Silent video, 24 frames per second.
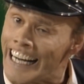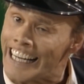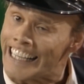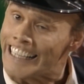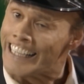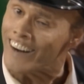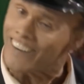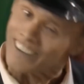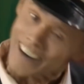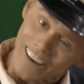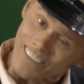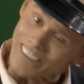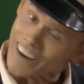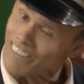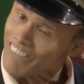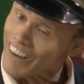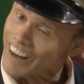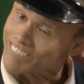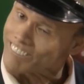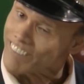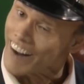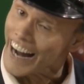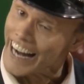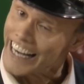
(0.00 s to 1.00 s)
you don't know
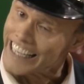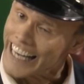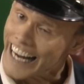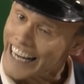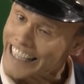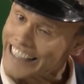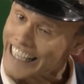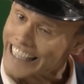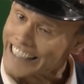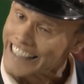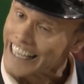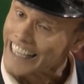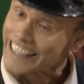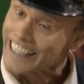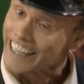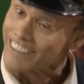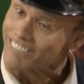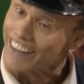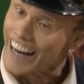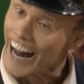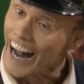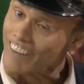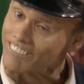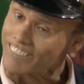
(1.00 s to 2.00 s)
what pain is until
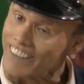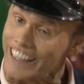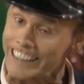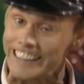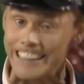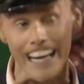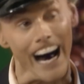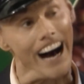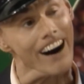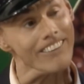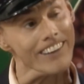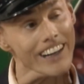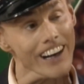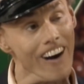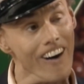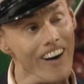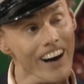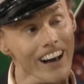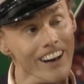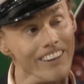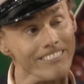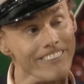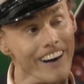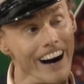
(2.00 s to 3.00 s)
you've capped a Saudi
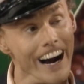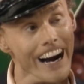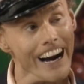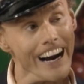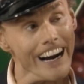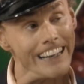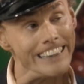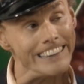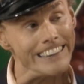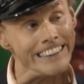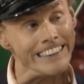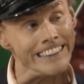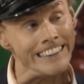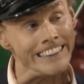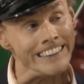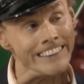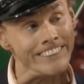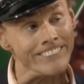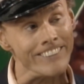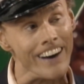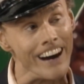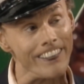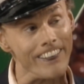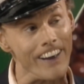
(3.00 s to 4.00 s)
oil fire
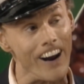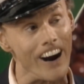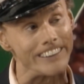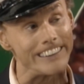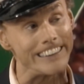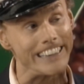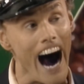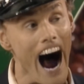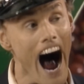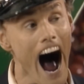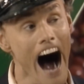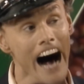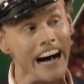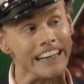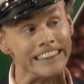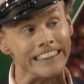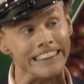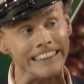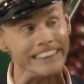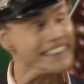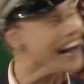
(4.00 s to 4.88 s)
with your tongue.